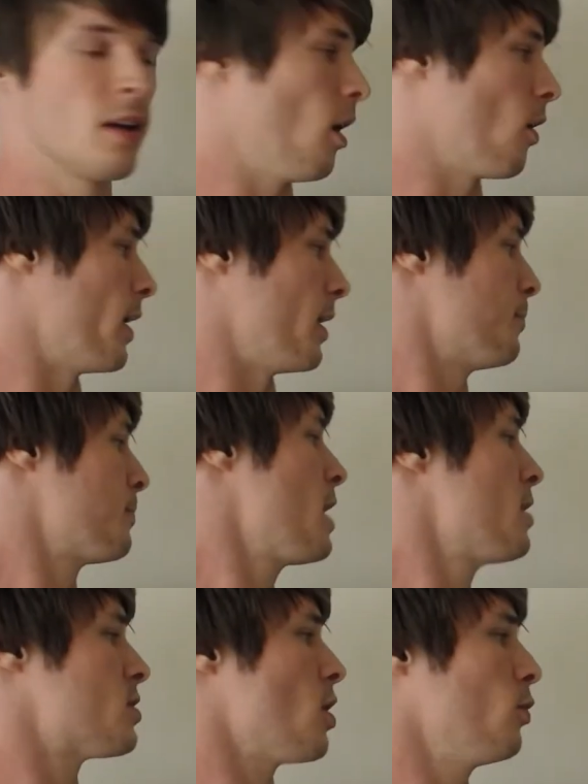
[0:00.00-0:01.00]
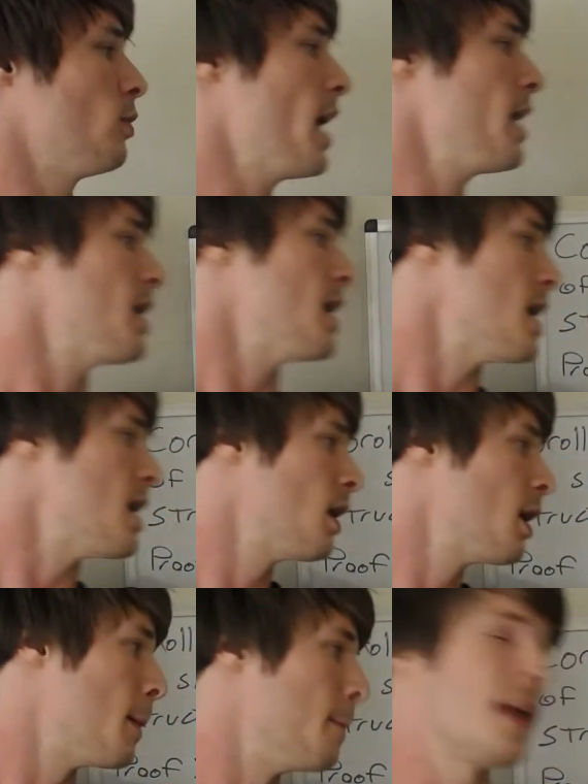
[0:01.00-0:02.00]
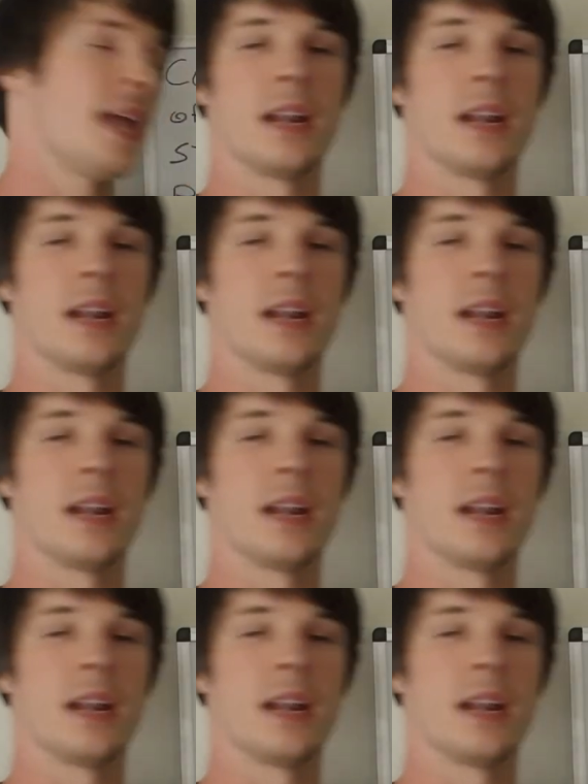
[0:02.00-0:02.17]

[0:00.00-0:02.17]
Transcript: All right, so let E be an